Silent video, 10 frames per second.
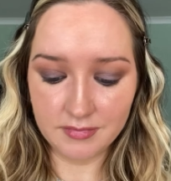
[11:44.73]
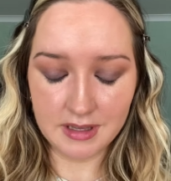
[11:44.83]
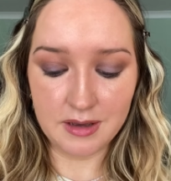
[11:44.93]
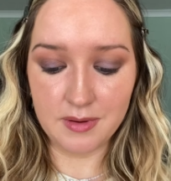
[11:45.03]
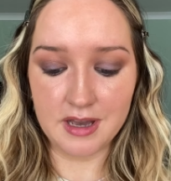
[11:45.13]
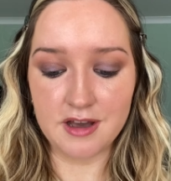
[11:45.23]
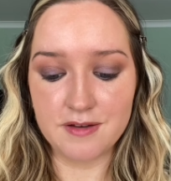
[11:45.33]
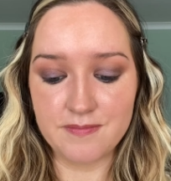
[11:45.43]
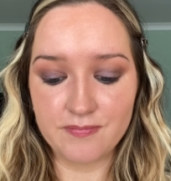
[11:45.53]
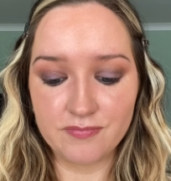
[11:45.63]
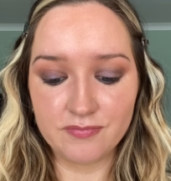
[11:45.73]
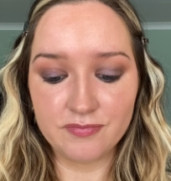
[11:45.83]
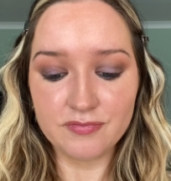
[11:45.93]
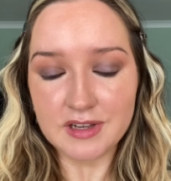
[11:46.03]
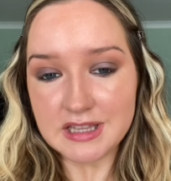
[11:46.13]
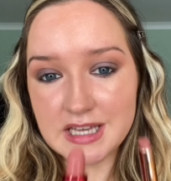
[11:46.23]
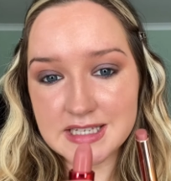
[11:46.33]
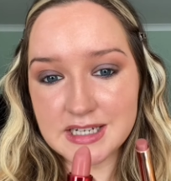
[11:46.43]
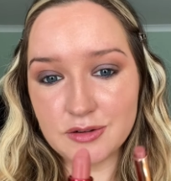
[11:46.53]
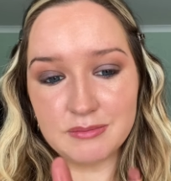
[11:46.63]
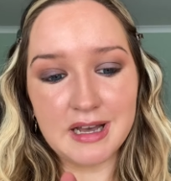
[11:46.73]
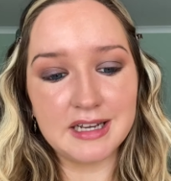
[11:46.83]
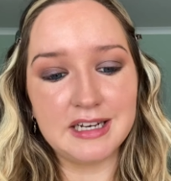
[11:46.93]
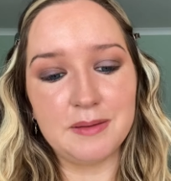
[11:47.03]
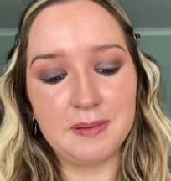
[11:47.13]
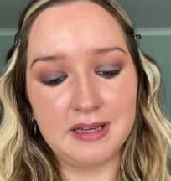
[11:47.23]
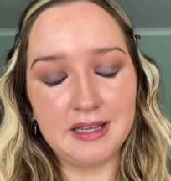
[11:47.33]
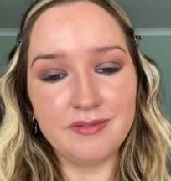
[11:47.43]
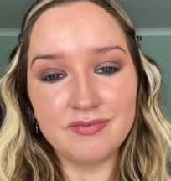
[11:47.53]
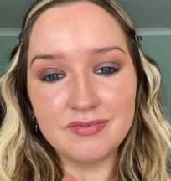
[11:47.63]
here we go. There's a little MAC lippy,